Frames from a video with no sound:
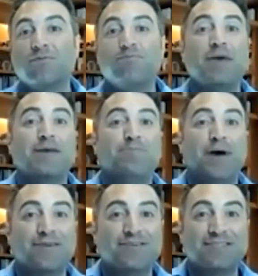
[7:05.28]
make
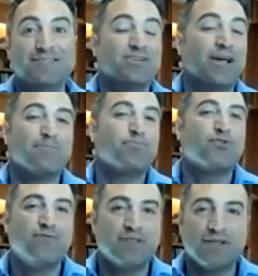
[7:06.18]
better decisions. And I'm
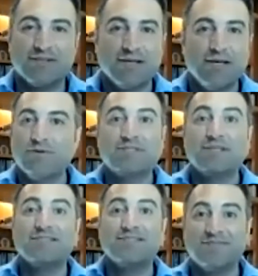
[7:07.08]
proving this with
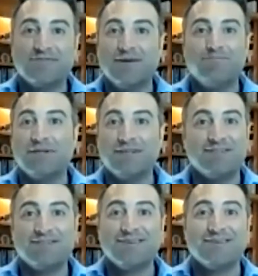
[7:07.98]
dozens of
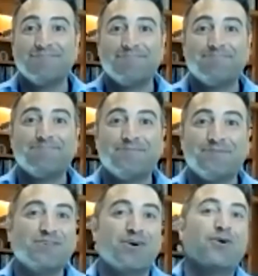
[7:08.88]
companies.
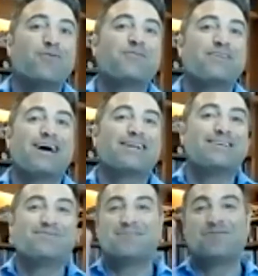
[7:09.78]
So hopefully that
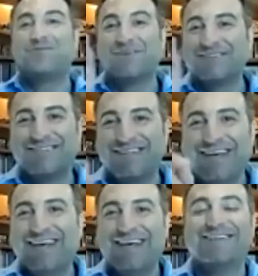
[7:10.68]
gives the first
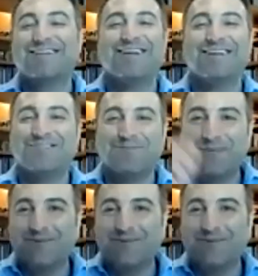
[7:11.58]
inclination. There's